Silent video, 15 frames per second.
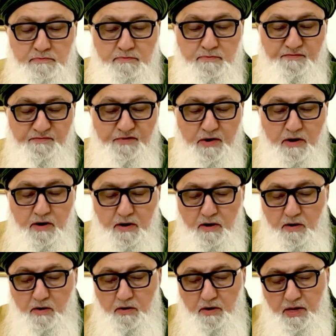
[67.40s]
For our
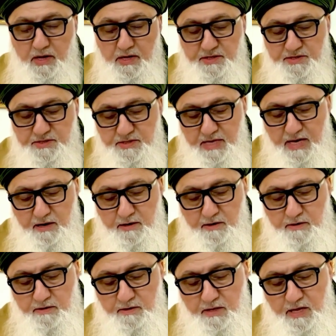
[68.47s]
audience
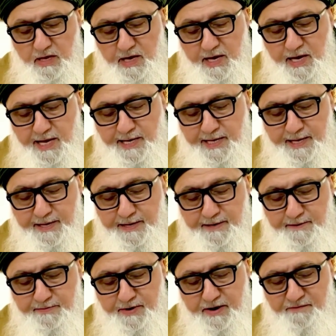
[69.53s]
online
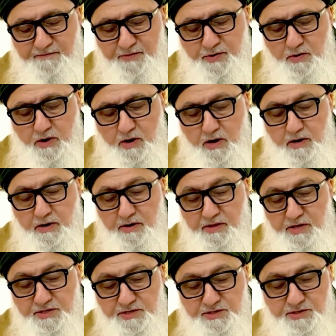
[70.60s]
and wherever you are in
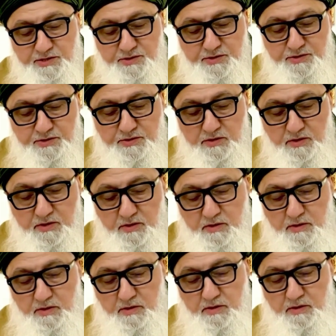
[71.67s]
this
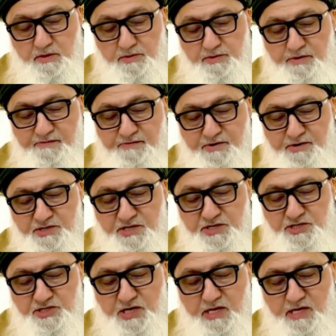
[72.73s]
universe
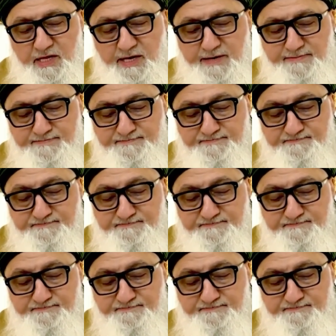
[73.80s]
inshaAllah,